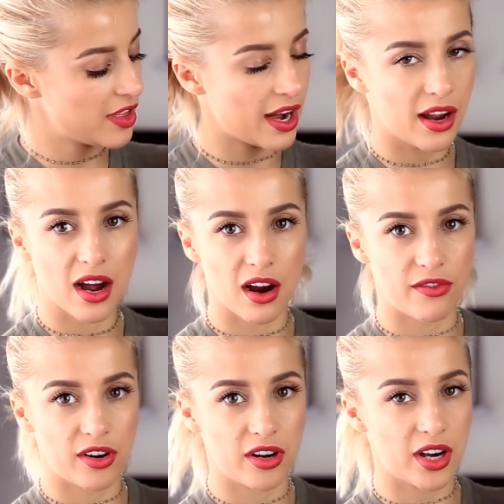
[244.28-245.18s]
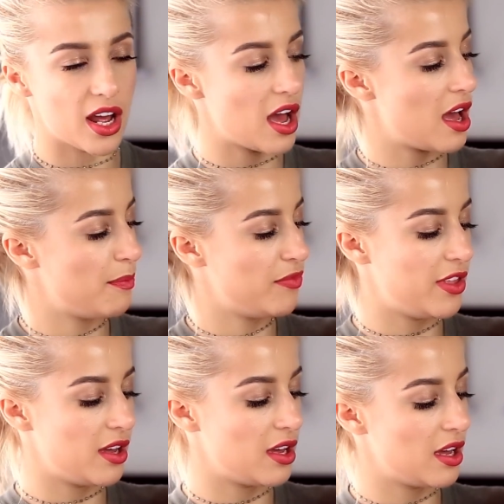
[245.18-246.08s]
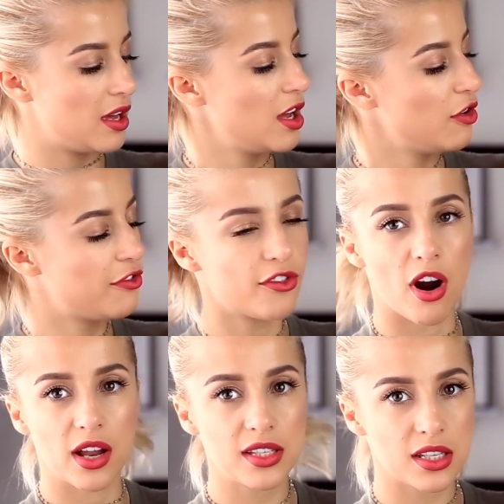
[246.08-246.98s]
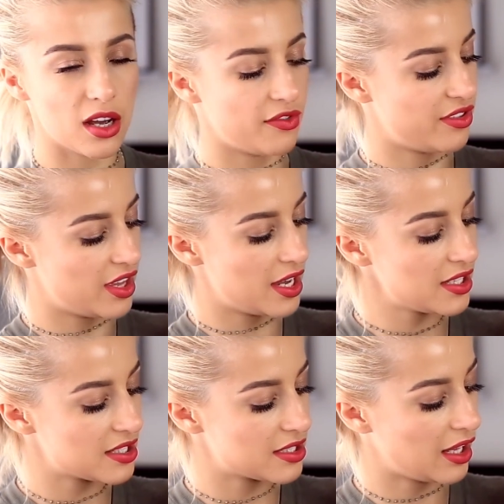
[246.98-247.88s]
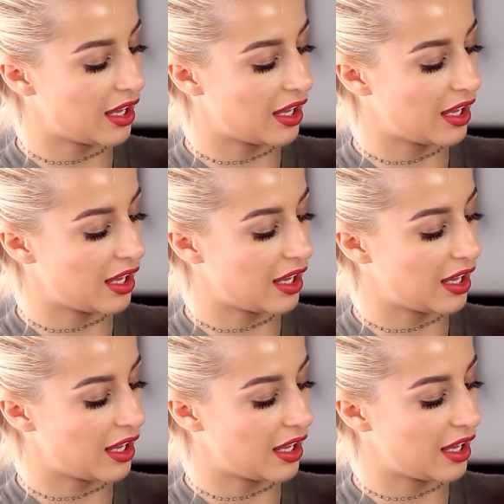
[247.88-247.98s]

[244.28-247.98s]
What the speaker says: that I covered the front of this,